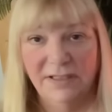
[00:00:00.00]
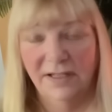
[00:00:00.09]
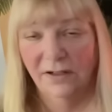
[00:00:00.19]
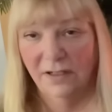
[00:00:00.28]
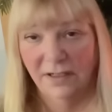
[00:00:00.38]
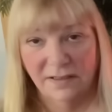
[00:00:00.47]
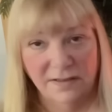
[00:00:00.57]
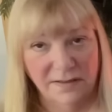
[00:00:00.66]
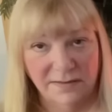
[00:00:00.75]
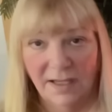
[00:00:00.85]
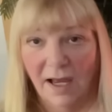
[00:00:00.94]
there and it's
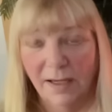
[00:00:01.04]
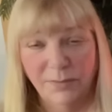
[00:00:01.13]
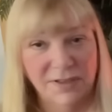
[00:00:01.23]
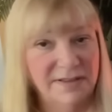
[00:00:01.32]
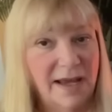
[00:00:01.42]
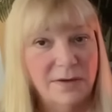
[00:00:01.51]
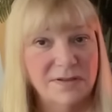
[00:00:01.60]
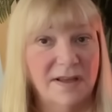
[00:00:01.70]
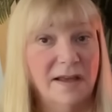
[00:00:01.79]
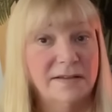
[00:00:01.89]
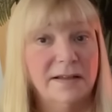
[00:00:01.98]
just time to
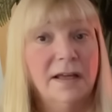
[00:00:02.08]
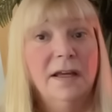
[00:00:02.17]
downsize